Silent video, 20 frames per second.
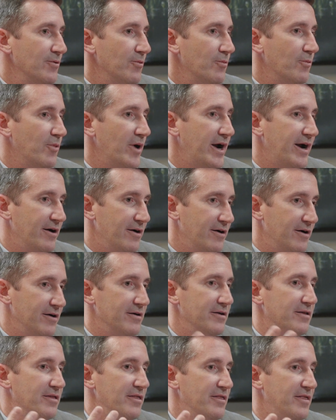
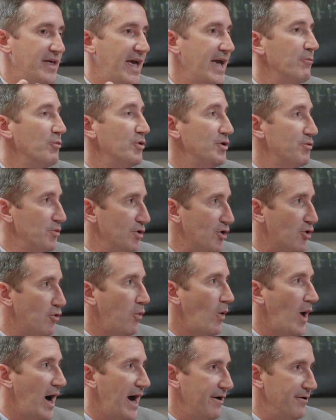where they would
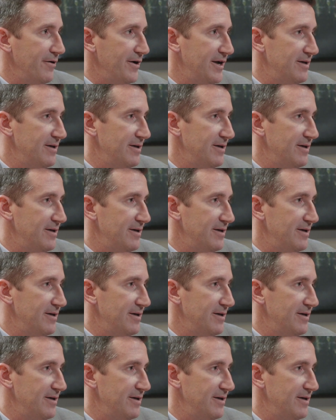require